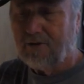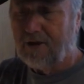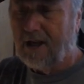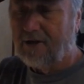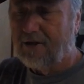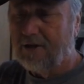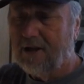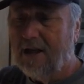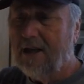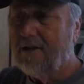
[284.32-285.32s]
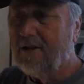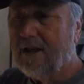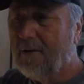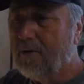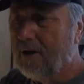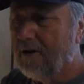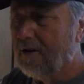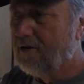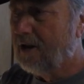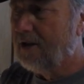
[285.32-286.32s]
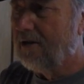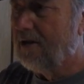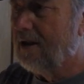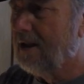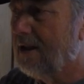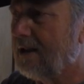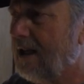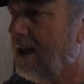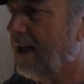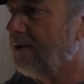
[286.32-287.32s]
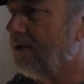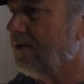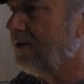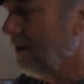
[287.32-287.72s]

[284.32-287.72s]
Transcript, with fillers: section, you can get one of those little uh, connectors.